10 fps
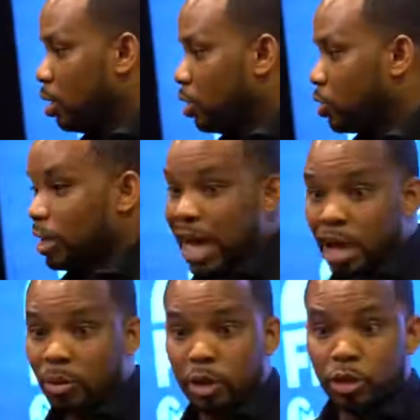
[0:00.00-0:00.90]
So
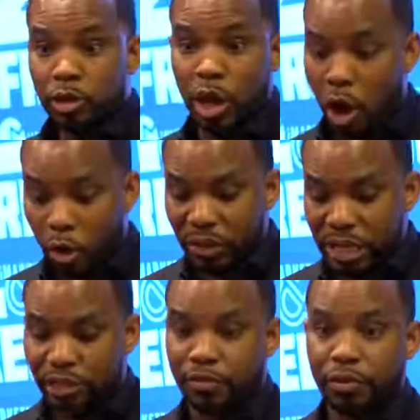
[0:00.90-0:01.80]
now they were doing all
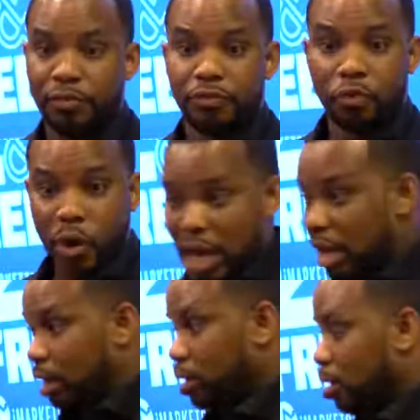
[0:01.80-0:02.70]
this for free